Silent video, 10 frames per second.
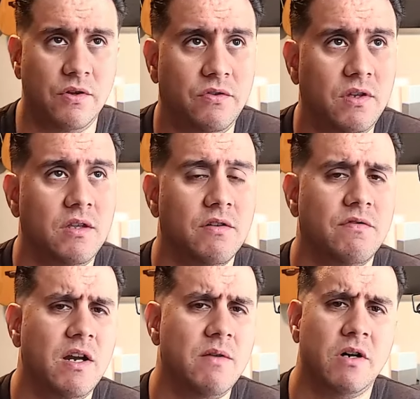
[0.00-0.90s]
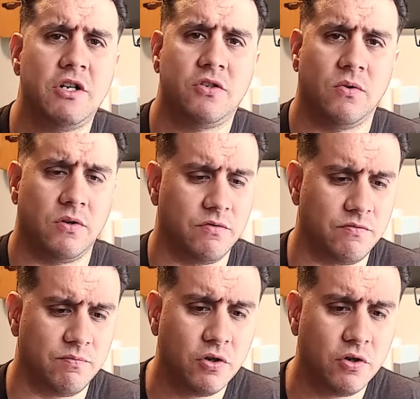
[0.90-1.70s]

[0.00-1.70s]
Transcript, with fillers: you see you're very much sort of